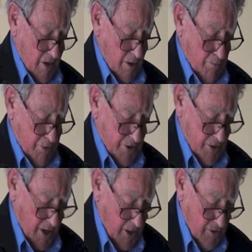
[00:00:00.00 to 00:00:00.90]
in
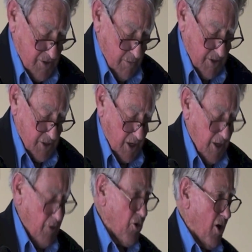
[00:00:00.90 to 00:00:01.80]
Britain they used the
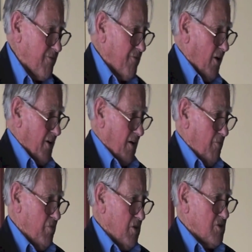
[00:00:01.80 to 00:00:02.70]
Mosquito night fighter.
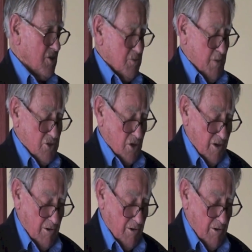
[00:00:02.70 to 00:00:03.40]
It's a special